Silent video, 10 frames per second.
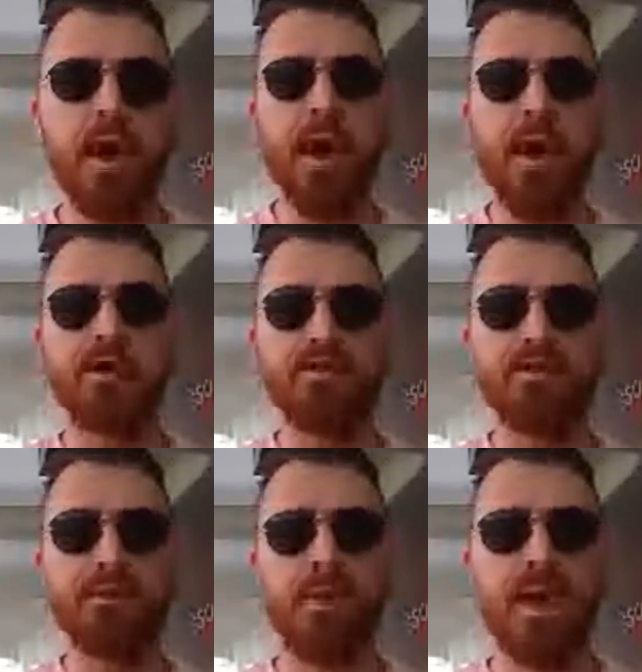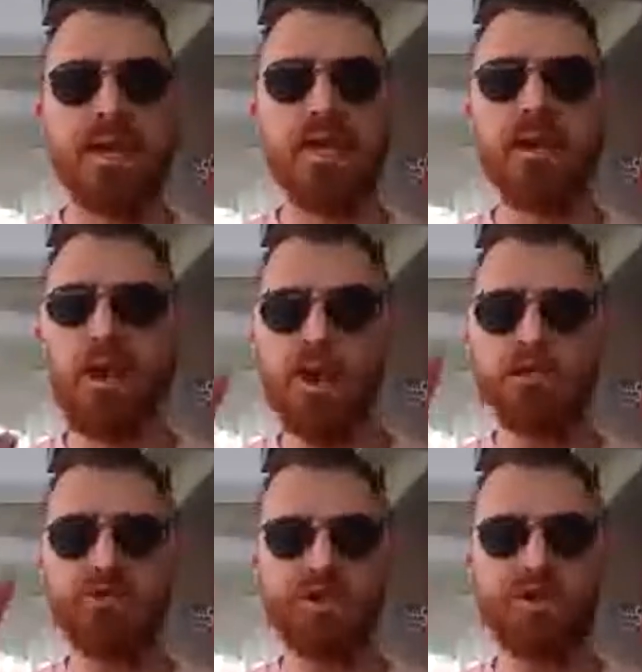And for me, I
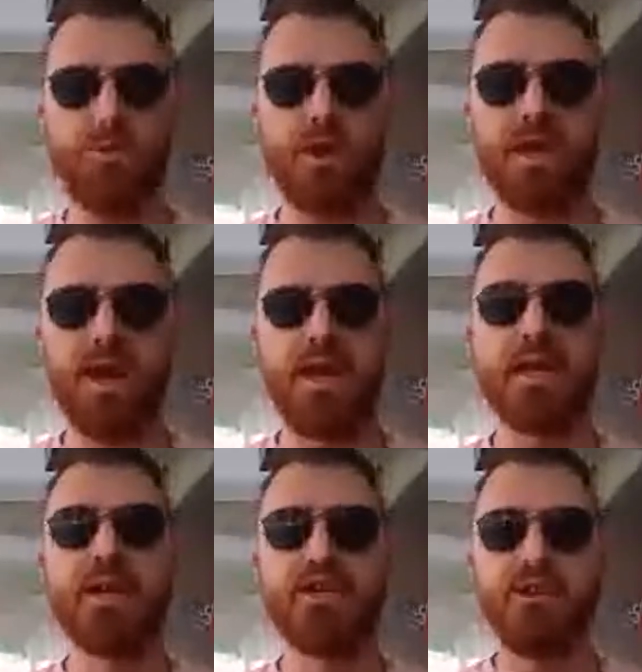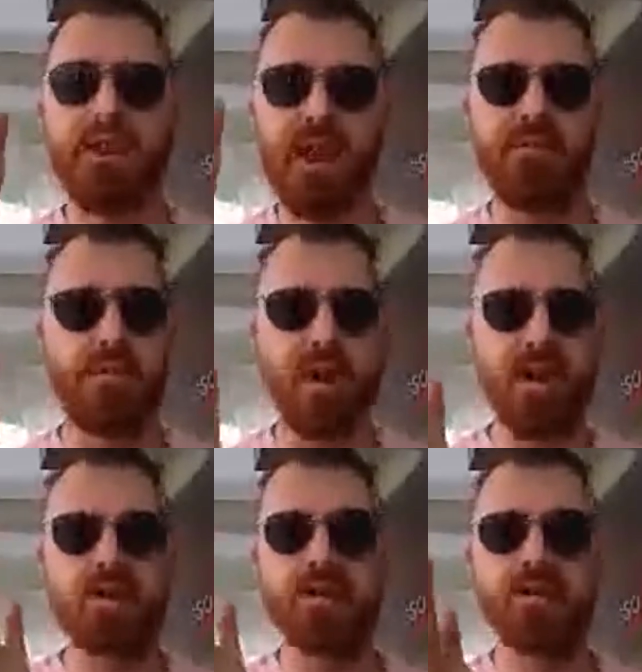structure my day so that every
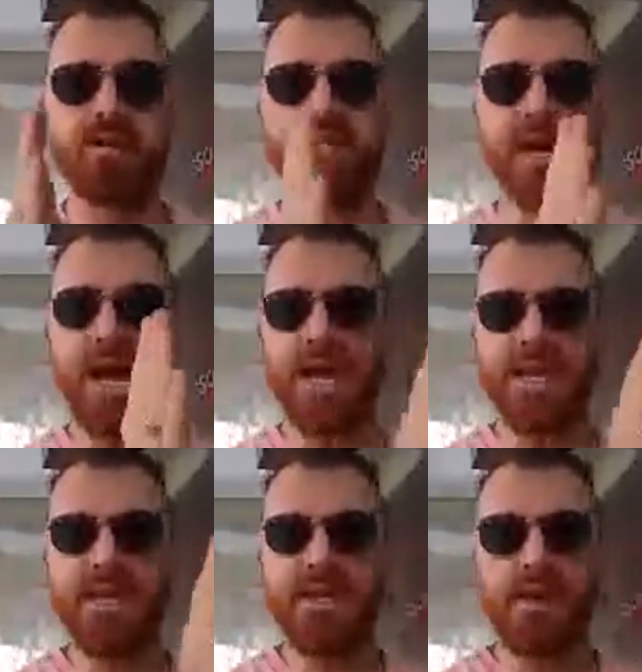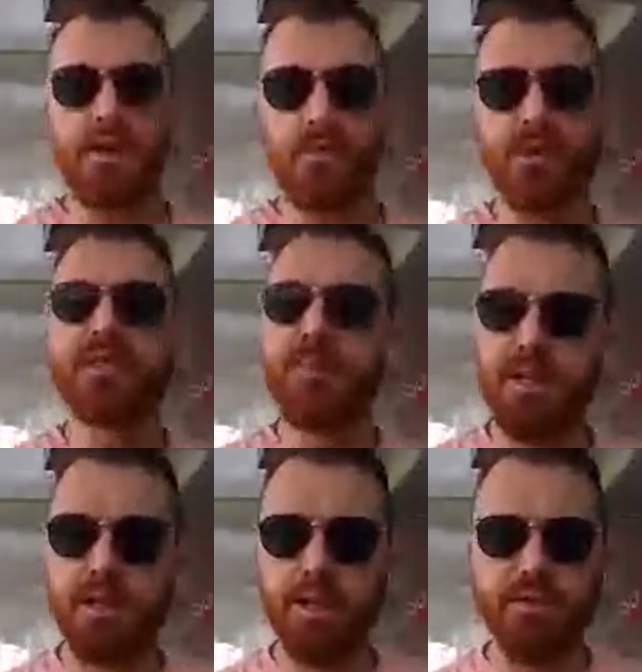action that I take brings me
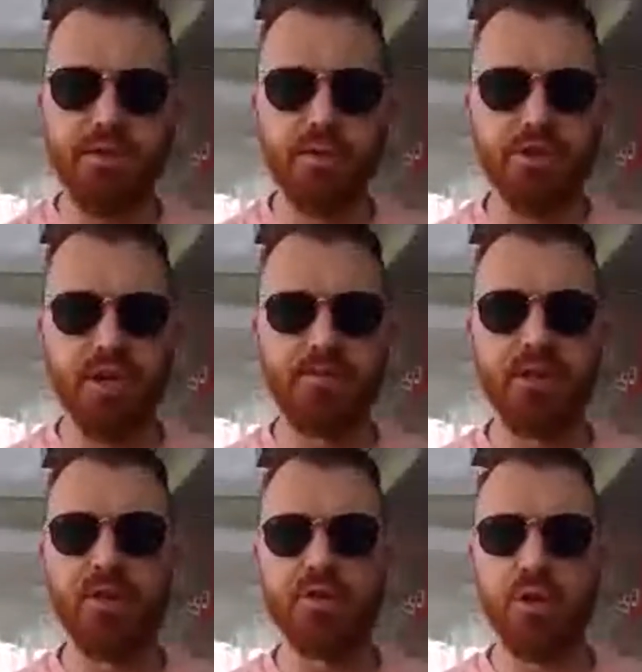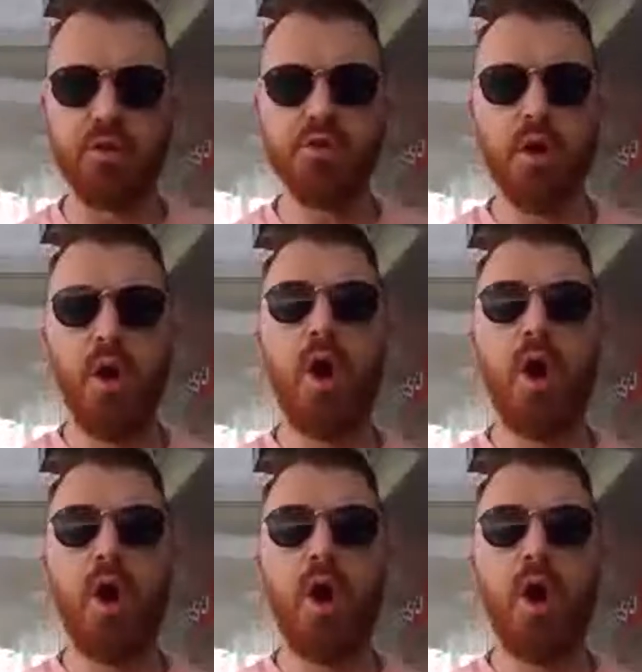closer to achieving those goals.